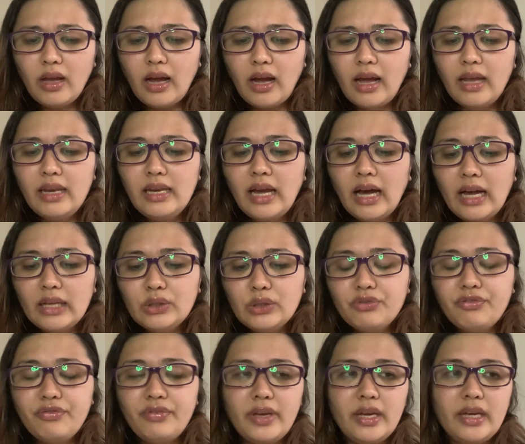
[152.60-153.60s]
a lot
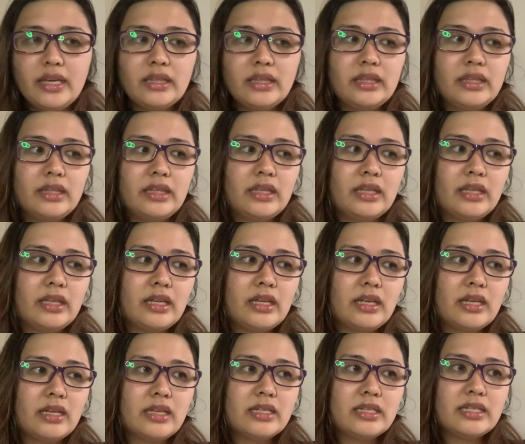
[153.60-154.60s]
of it
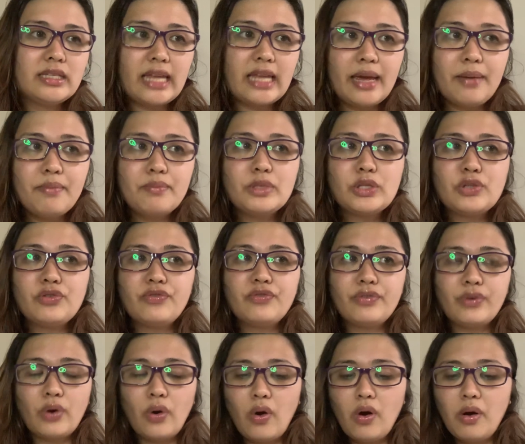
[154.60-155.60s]
stems
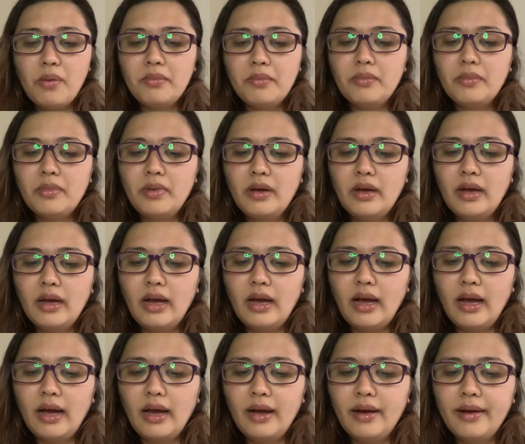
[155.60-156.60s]
from
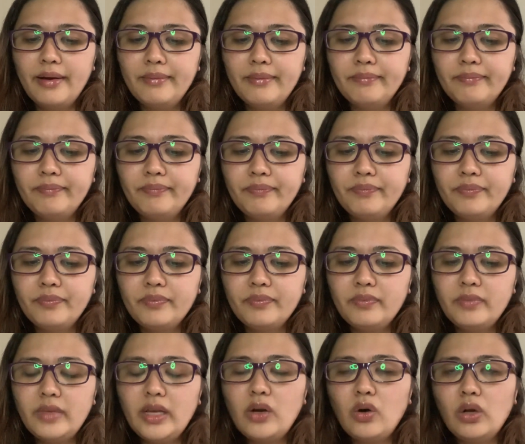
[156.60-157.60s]

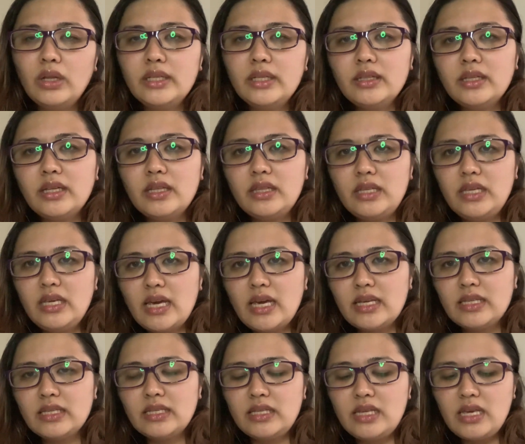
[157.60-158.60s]
they call it the
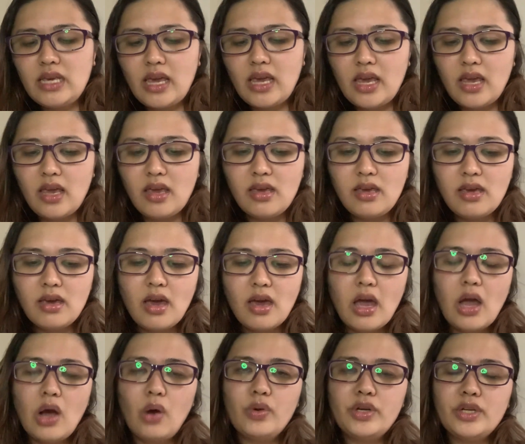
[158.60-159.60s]
TSCA,
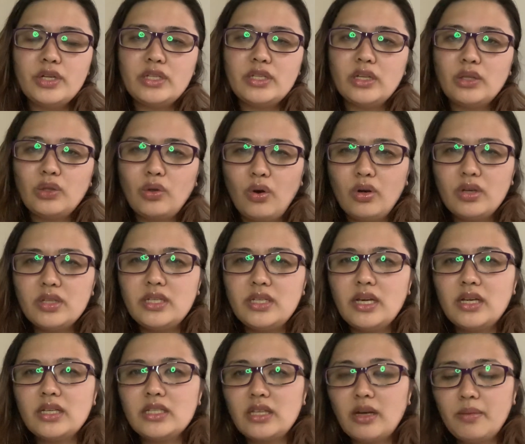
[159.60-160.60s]
which is the
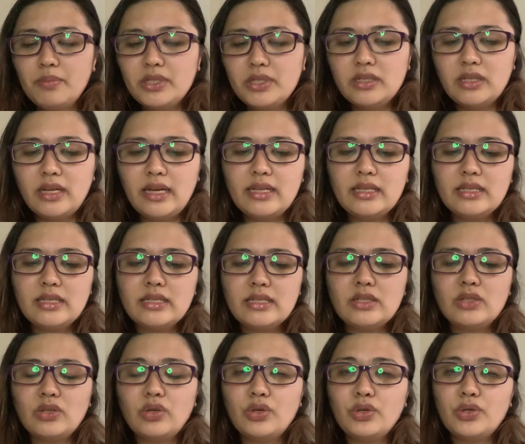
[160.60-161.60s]
Toxic
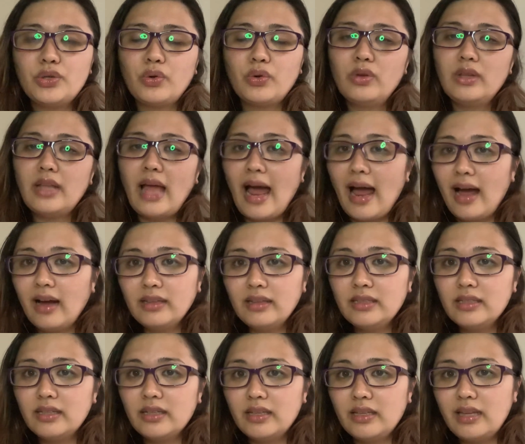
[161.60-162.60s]
Substance Control Act.
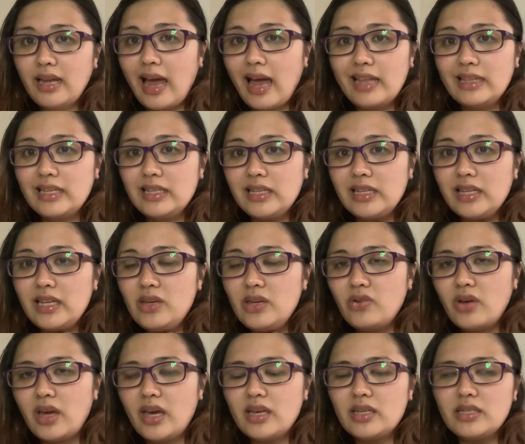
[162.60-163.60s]
They had it in the
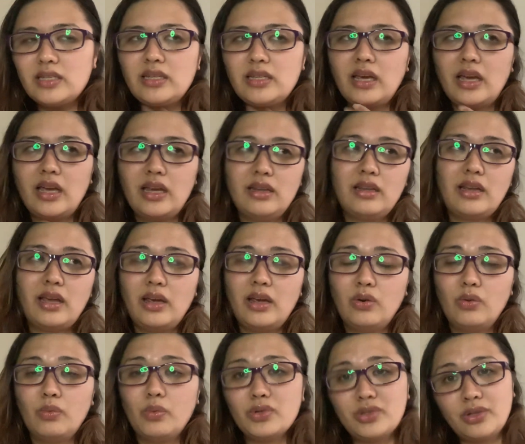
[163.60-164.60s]
US, and
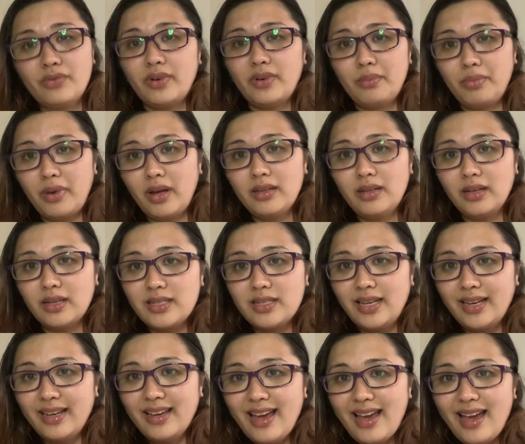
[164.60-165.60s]
most of our products
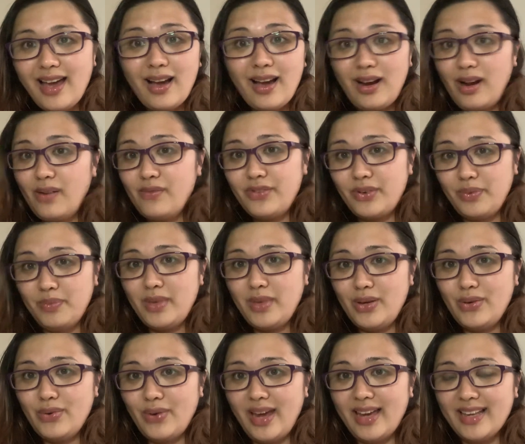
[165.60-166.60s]
come from the
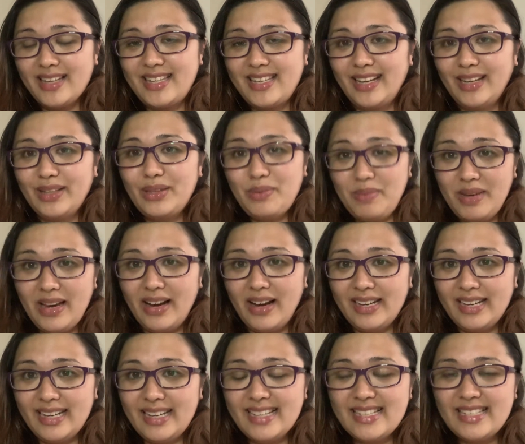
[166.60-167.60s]
US, to be
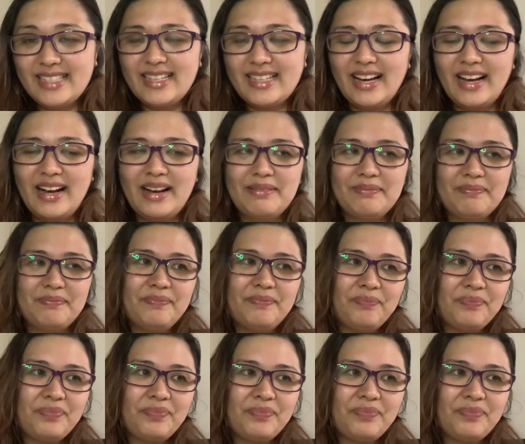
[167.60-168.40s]
honest, and